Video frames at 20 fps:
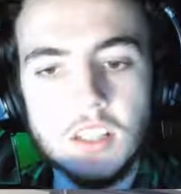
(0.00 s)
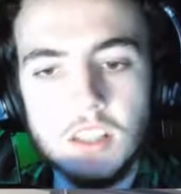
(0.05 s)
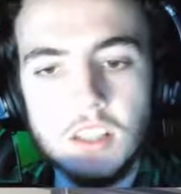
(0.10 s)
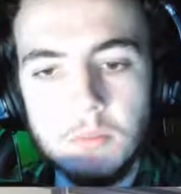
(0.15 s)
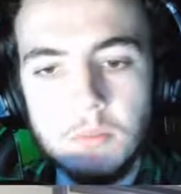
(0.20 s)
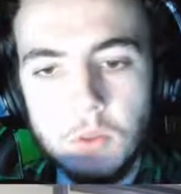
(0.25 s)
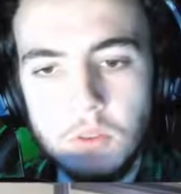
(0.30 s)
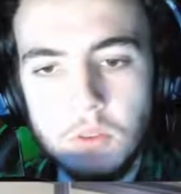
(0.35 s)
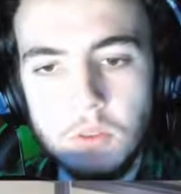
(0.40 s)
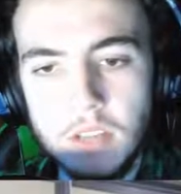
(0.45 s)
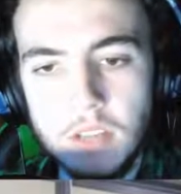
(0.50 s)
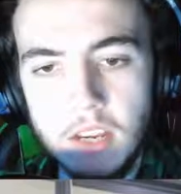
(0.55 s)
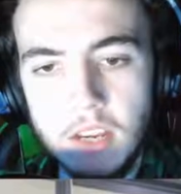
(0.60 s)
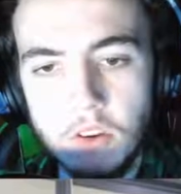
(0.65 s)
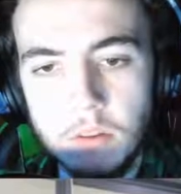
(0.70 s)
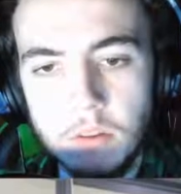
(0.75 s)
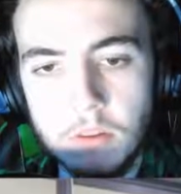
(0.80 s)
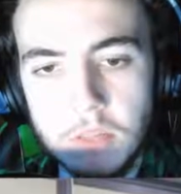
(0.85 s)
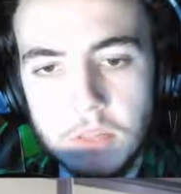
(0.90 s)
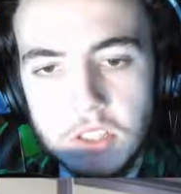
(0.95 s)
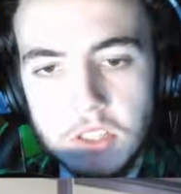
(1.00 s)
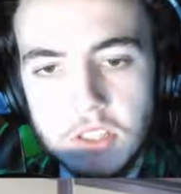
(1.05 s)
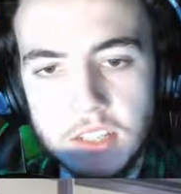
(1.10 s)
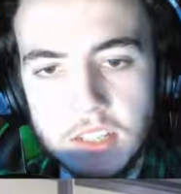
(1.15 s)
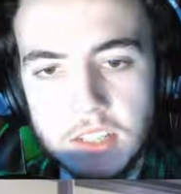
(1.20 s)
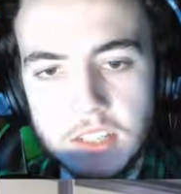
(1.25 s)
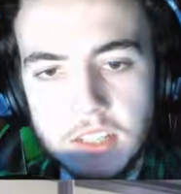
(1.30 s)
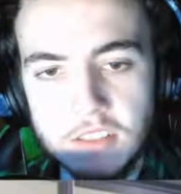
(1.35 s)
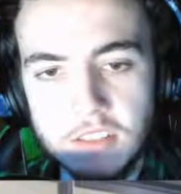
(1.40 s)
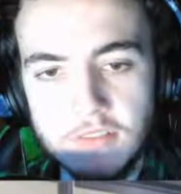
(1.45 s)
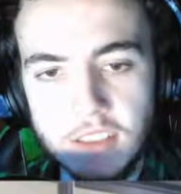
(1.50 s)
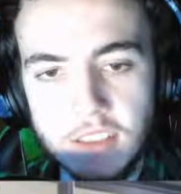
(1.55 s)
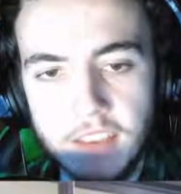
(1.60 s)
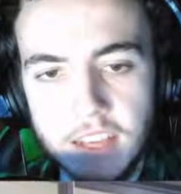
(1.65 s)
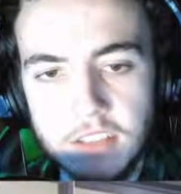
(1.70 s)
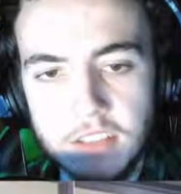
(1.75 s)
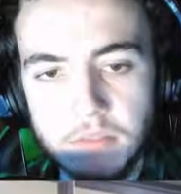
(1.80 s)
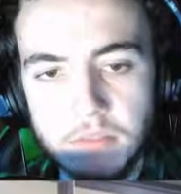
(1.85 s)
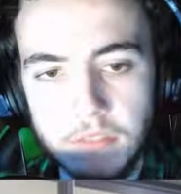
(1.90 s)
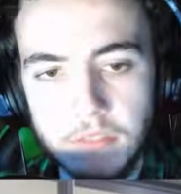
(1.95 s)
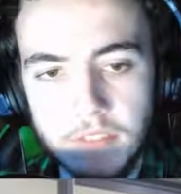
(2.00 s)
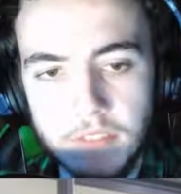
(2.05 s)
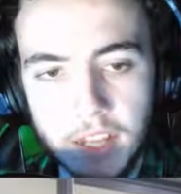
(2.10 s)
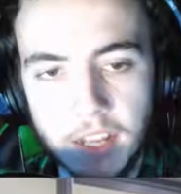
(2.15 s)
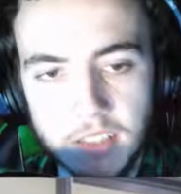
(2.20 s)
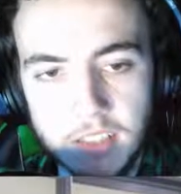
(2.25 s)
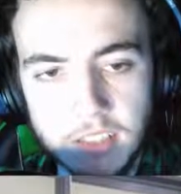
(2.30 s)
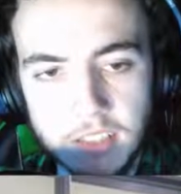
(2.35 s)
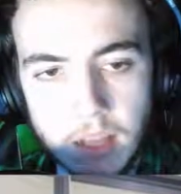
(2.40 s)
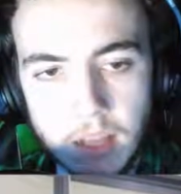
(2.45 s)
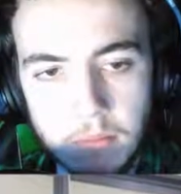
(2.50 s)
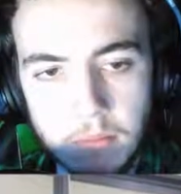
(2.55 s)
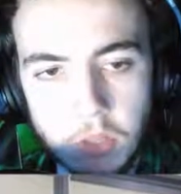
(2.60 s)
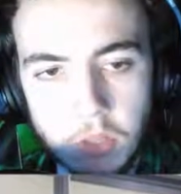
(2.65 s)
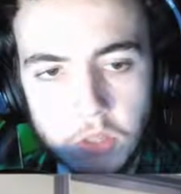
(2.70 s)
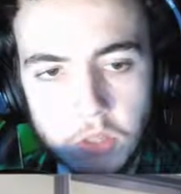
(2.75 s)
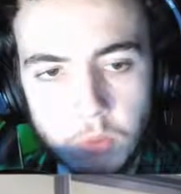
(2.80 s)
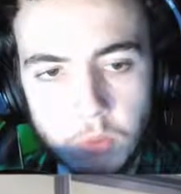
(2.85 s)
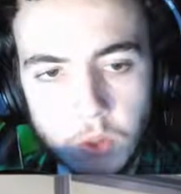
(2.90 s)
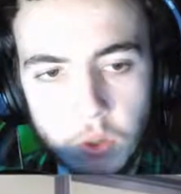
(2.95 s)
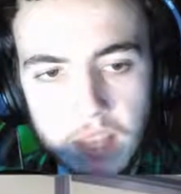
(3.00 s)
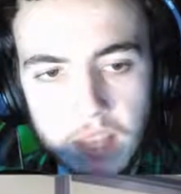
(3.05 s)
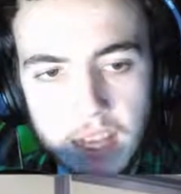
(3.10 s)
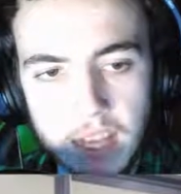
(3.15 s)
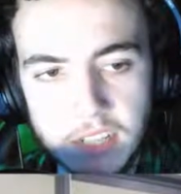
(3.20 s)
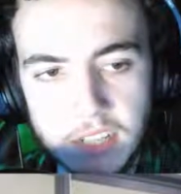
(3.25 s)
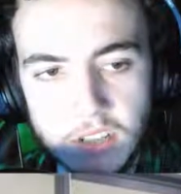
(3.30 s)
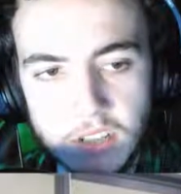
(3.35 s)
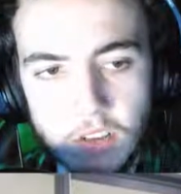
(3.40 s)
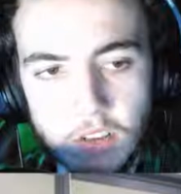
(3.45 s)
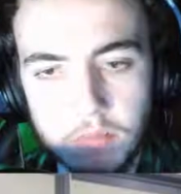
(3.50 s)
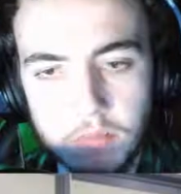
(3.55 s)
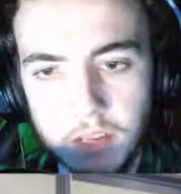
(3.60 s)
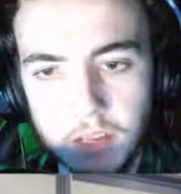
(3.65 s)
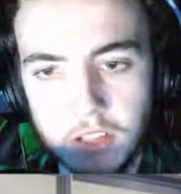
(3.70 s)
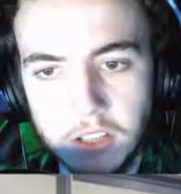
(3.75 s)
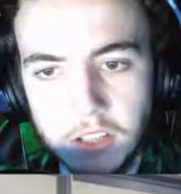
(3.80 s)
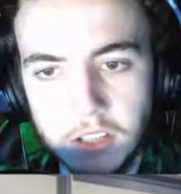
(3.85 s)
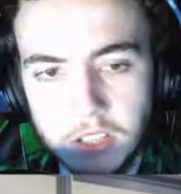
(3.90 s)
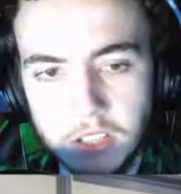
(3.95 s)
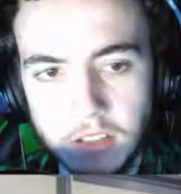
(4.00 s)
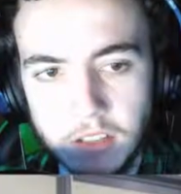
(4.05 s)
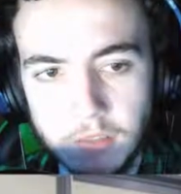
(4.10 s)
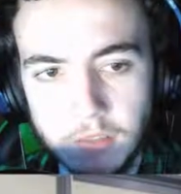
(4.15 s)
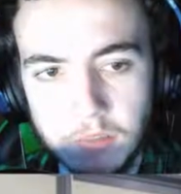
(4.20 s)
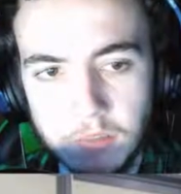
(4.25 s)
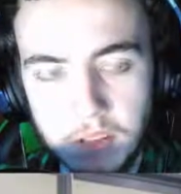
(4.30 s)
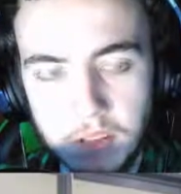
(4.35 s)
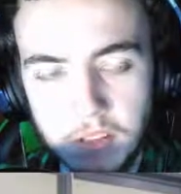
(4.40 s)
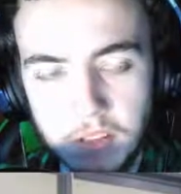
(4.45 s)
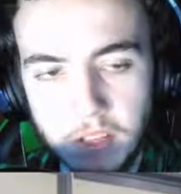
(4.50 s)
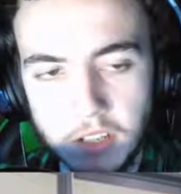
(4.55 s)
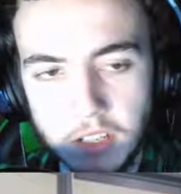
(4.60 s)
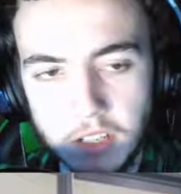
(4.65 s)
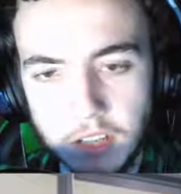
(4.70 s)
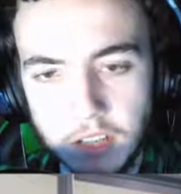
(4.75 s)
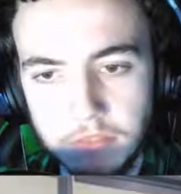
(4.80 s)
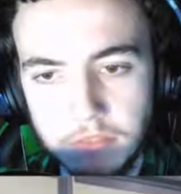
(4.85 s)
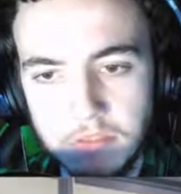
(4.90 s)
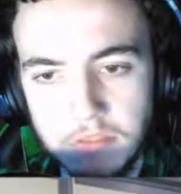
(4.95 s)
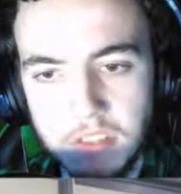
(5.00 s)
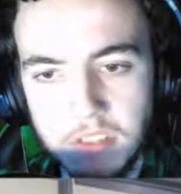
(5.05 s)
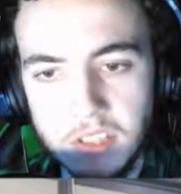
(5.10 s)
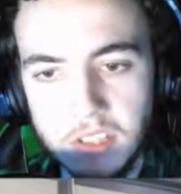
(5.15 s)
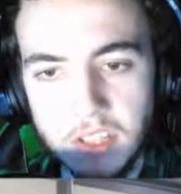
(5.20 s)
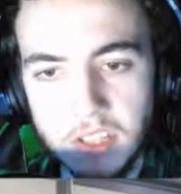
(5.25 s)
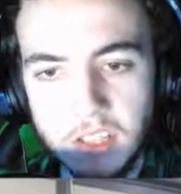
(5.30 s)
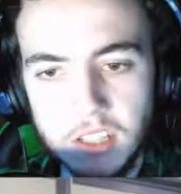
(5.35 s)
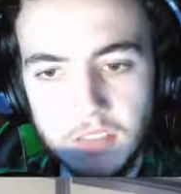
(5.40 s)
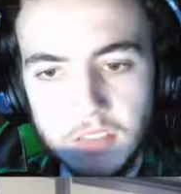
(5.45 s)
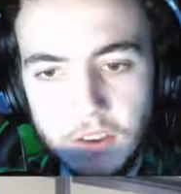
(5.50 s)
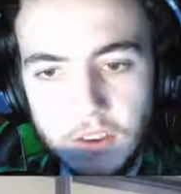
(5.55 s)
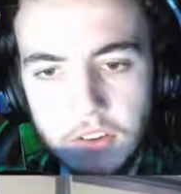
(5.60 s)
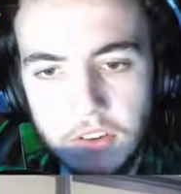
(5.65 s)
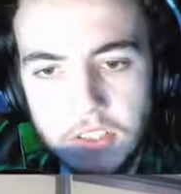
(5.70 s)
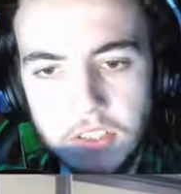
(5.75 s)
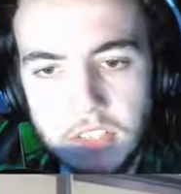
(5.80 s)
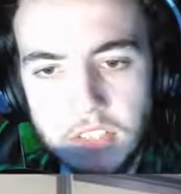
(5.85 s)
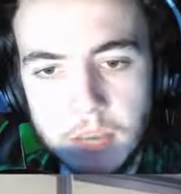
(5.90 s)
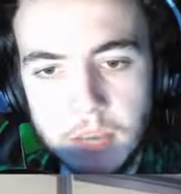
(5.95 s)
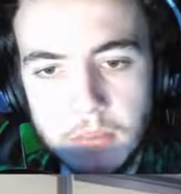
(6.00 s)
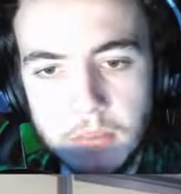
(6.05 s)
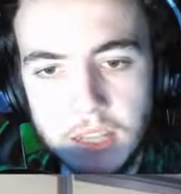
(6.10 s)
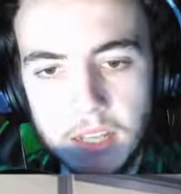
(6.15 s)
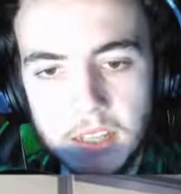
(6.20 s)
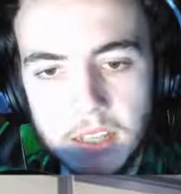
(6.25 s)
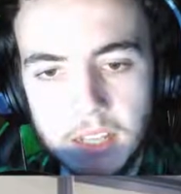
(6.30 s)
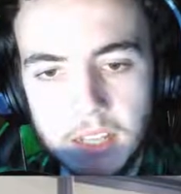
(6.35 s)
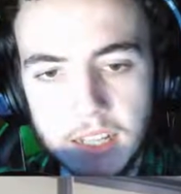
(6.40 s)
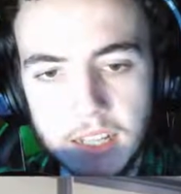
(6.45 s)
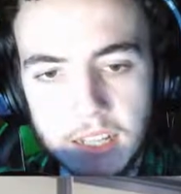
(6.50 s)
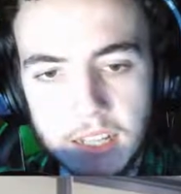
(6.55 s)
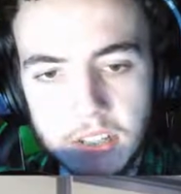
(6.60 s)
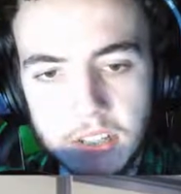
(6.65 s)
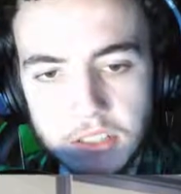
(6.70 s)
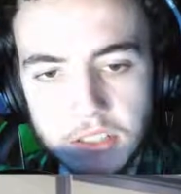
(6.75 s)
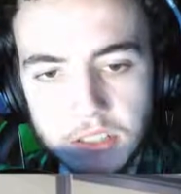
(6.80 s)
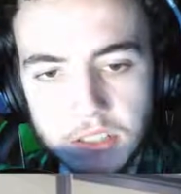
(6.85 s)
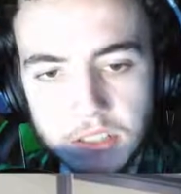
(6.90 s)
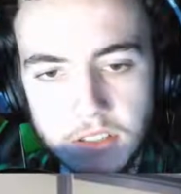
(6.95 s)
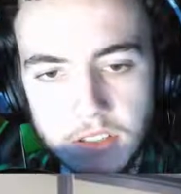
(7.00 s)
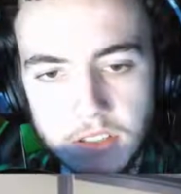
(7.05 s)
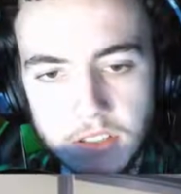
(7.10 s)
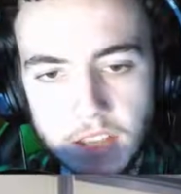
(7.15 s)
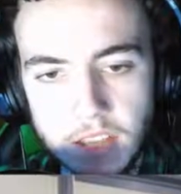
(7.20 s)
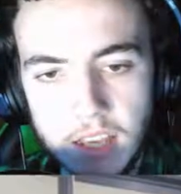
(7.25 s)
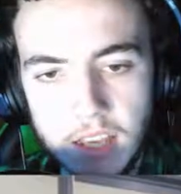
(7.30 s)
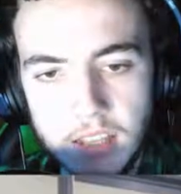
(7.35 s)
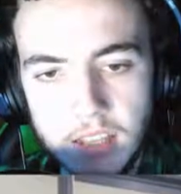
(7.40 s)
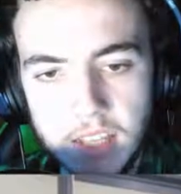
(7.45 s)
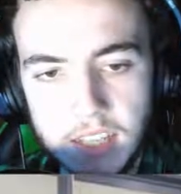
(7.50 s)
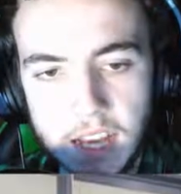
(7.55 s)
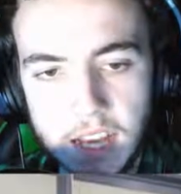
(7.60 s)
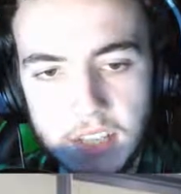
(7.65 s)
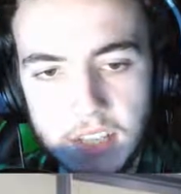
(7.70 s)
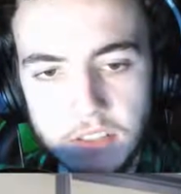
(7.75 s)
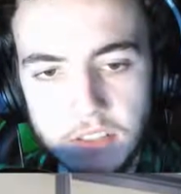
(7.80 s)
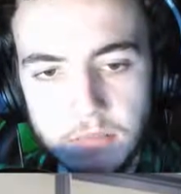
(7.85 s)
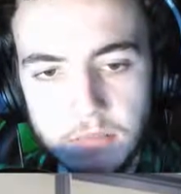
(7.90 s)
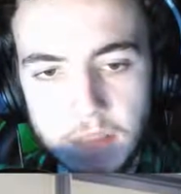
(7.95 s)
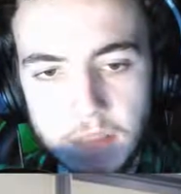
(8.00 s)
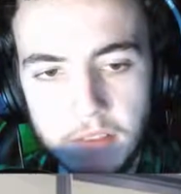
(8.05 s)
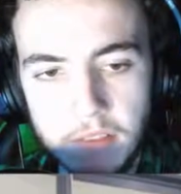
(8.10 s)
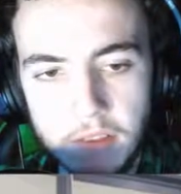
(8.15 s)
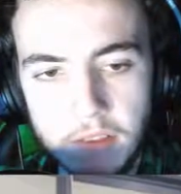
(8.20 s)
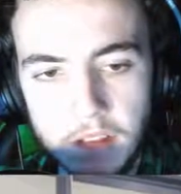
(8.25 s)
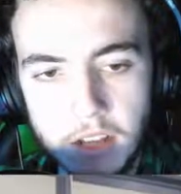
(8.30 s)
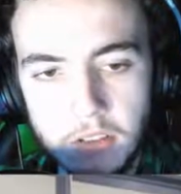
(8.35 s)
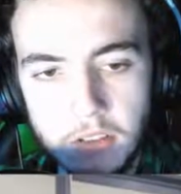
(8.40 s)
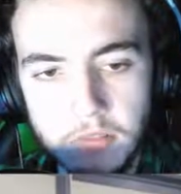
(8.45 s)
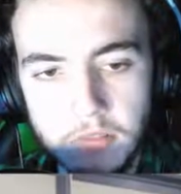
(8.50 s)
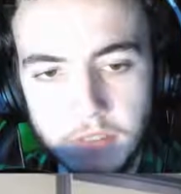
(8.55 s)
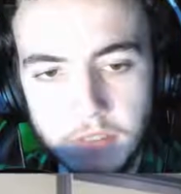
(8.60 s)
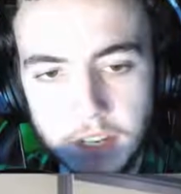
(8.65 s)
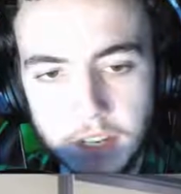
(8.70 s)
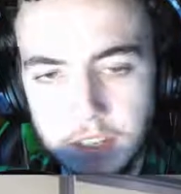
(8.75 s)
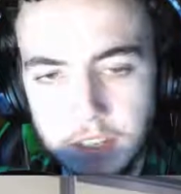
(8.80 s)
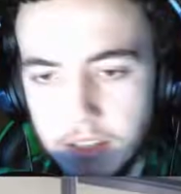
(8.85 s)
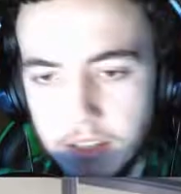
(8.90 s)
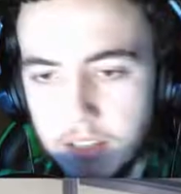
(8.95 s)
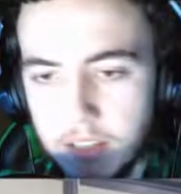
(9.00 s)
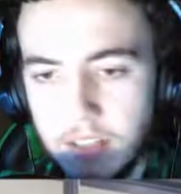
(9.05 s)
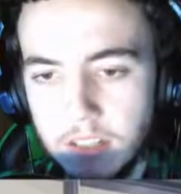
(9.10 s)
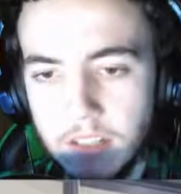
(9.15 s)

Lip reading: The moon increments its phase and reflects that much more light of my cutting knife. The very same light that glistens in the eyes of my raccoon friend.